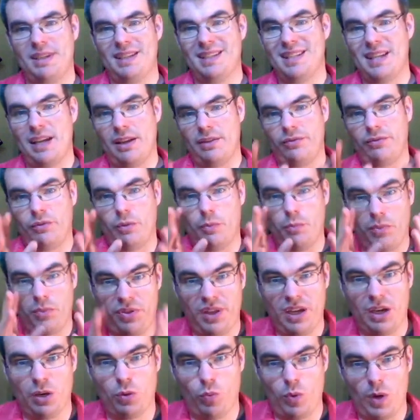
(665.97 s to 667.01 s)
It's not from
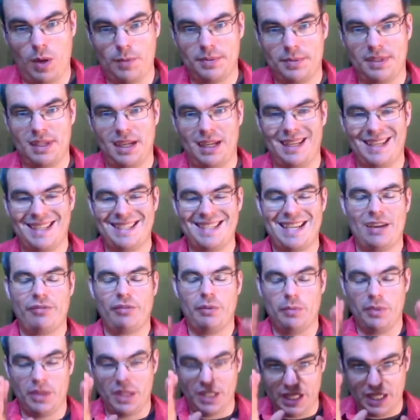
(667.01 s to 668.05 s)
their website. It's not
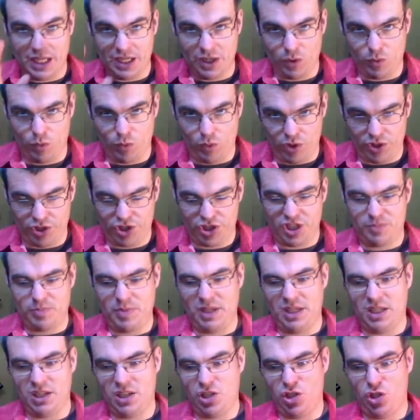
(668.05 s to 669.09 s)
from their words. Just
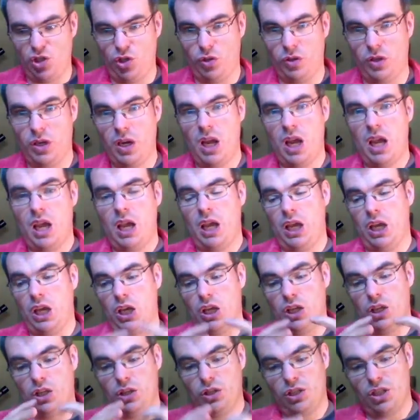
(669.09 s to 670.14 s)
because you're
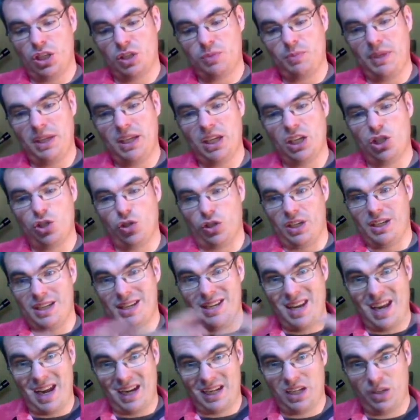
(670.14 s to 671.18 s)

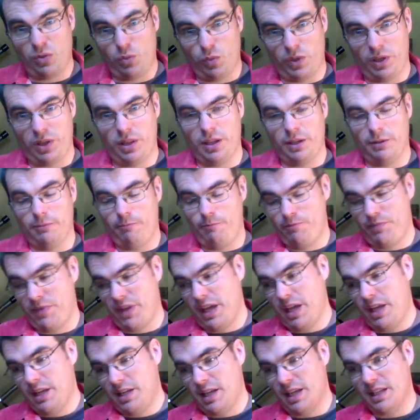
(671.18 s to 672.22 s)
connected with them
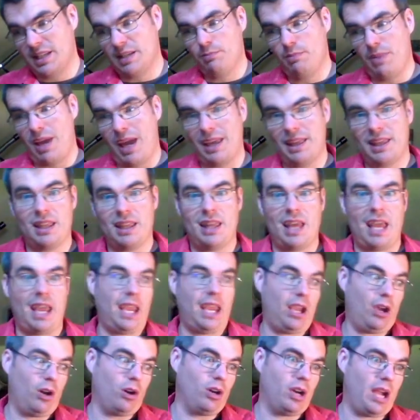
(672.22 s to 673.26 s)
doesn't make that
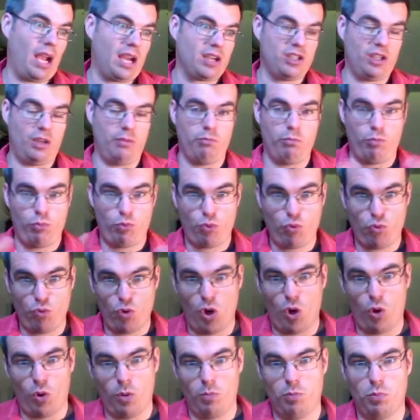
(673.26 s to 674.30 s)
they are actually
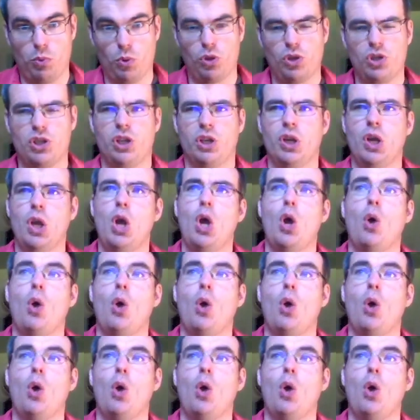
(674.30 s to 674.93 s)
pro-abortion.